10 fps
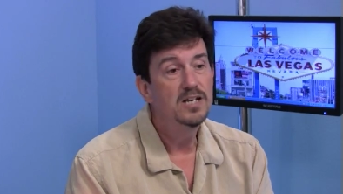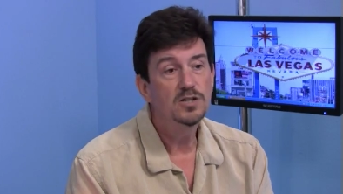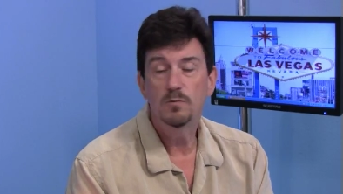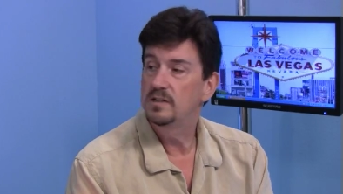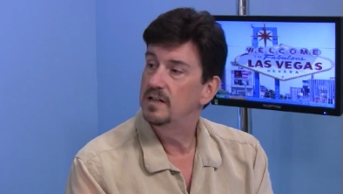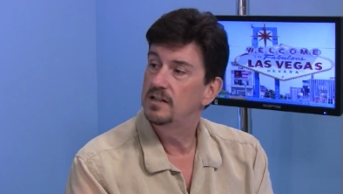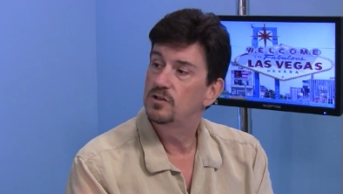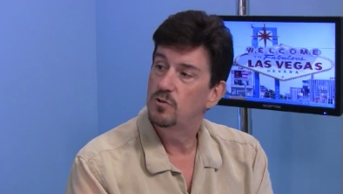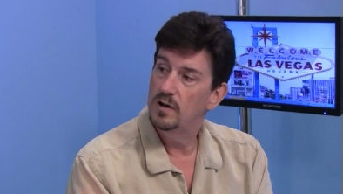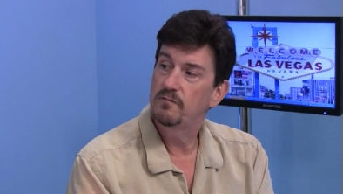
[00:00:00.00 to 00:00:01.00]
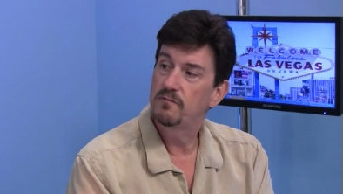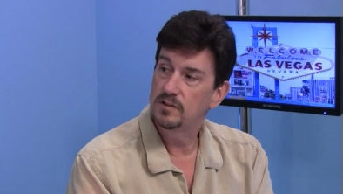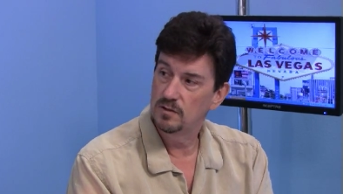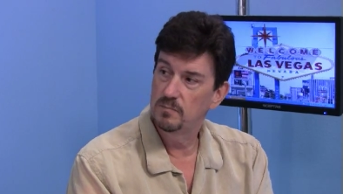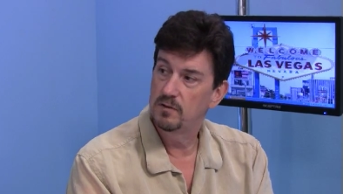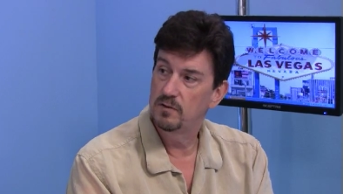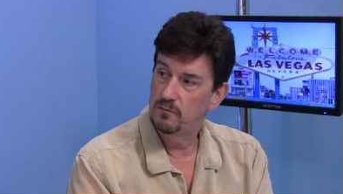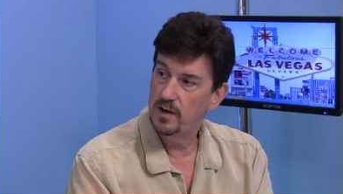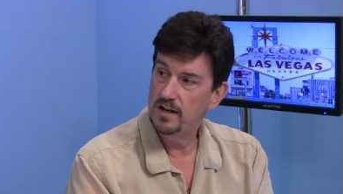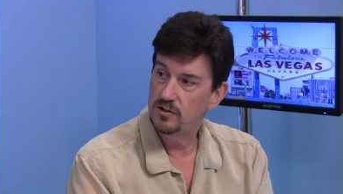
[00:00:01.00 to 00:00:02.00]
So we'd think Detroit have a little bit of
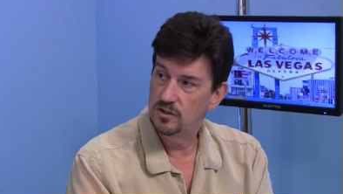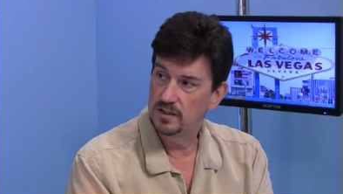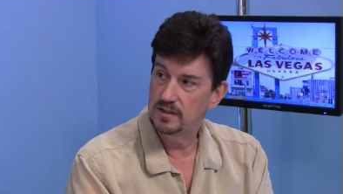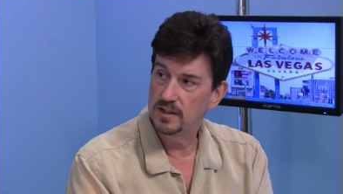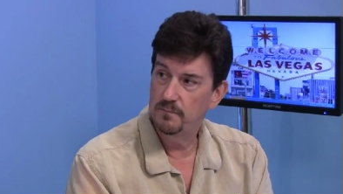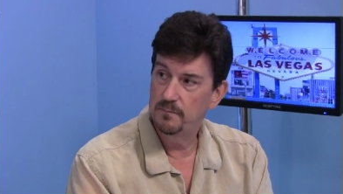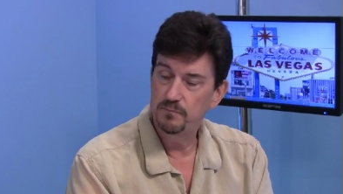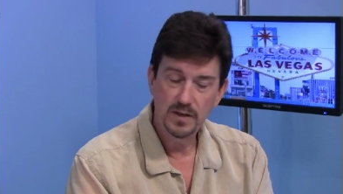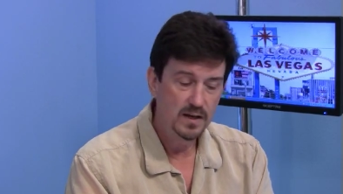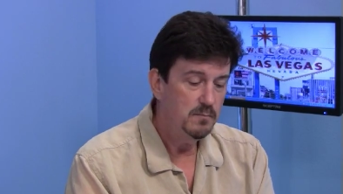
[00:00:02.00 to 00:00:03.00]
an advantage in this game.